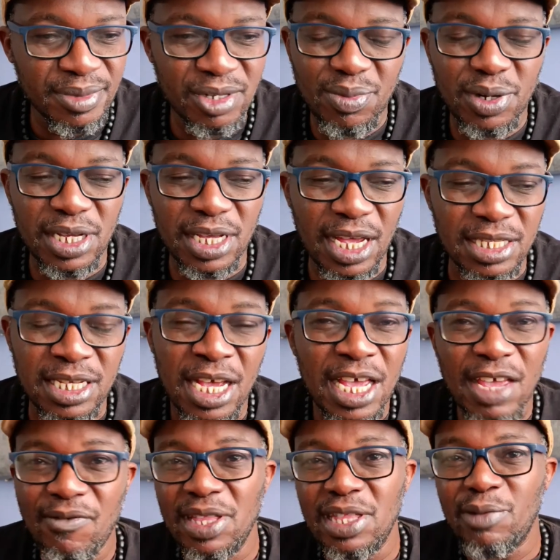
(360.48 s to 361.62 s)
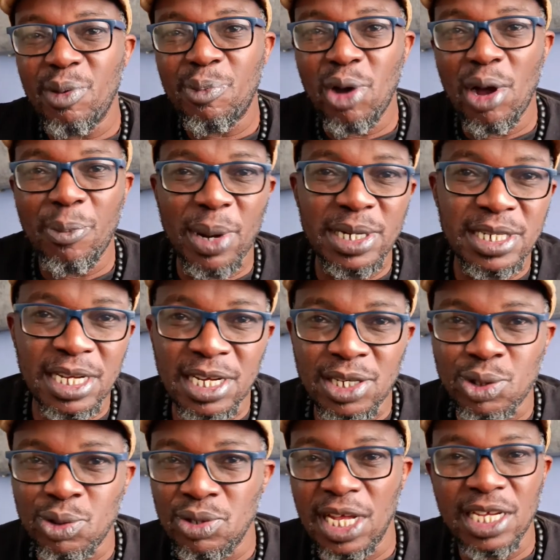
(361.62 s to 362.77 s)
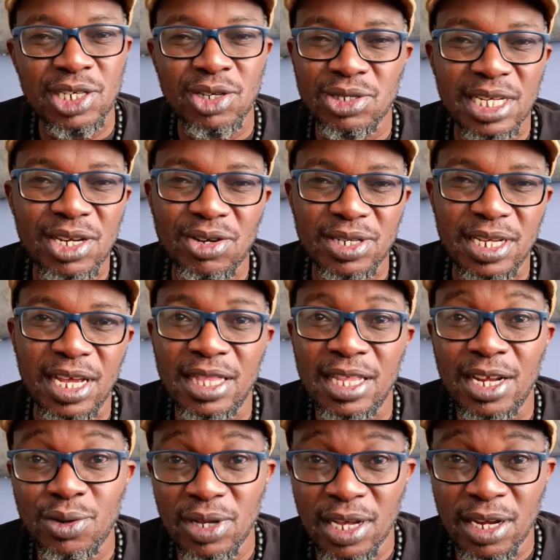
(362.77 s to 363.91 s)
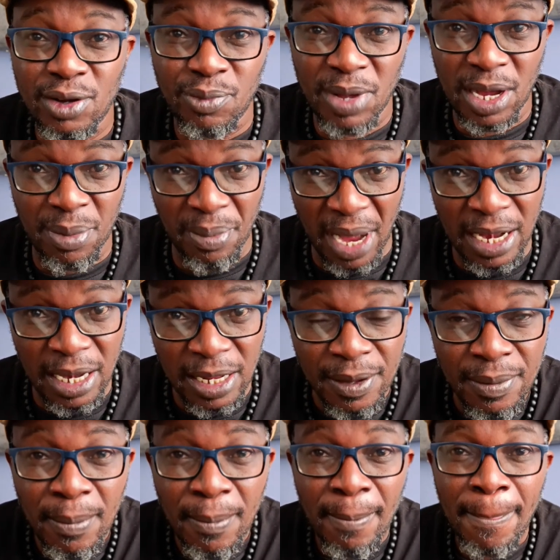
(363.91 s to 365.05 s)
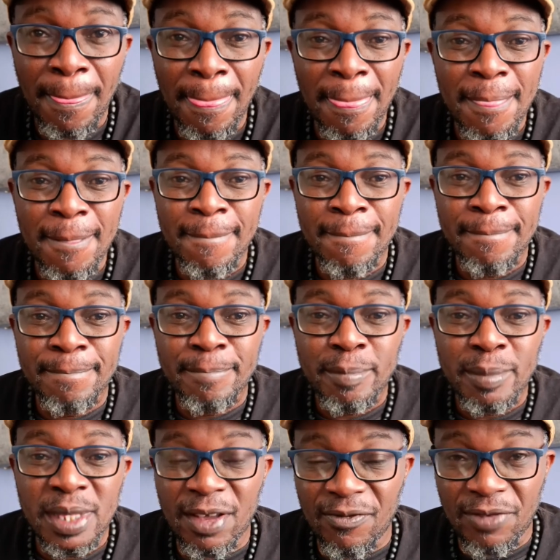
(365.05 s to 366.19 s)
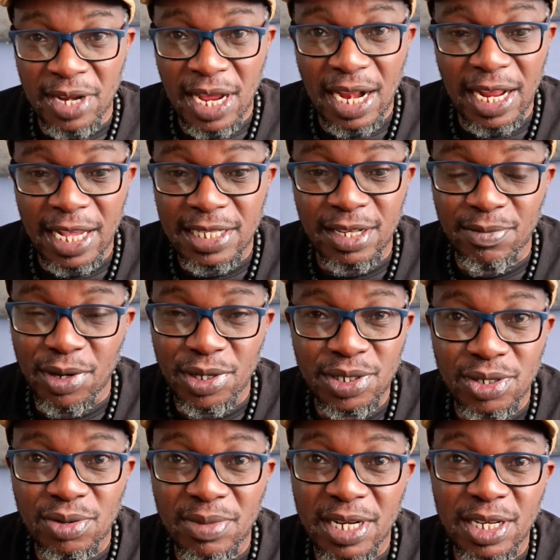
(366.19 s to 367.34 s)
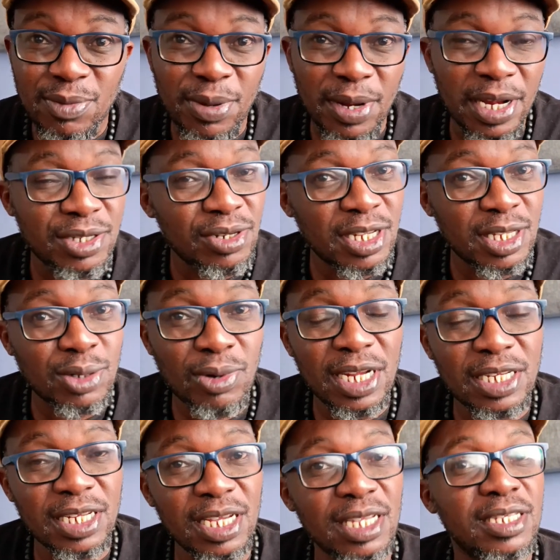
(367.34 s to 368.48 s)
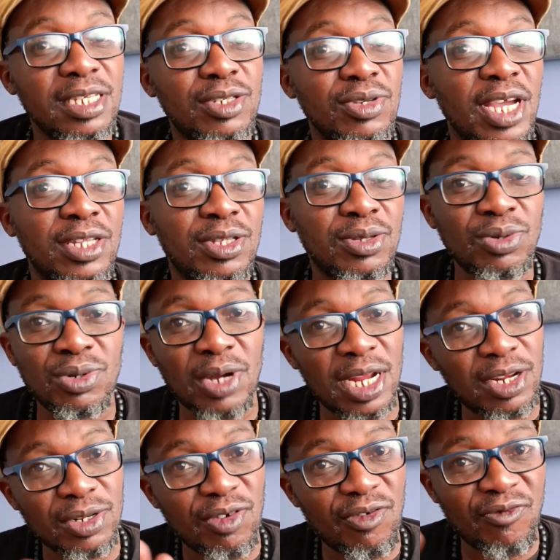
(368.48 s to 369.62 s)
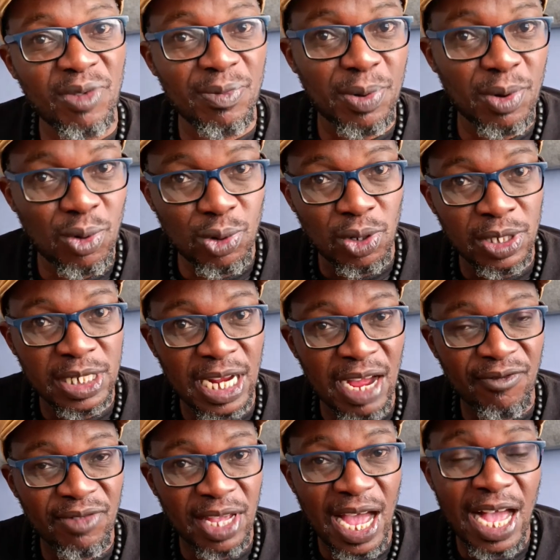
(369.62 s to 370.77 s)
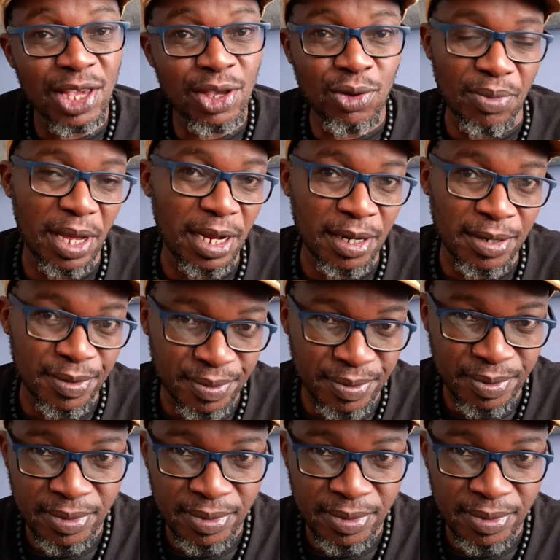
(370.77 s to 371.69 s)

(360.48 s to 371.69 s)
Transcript: Nobody cares. Even the people who are pandering to the NGOs, they don't care. They're doing it to make money. They've realized emotional manipulation is quite easy to get through. A lot of people who don't have the acumen.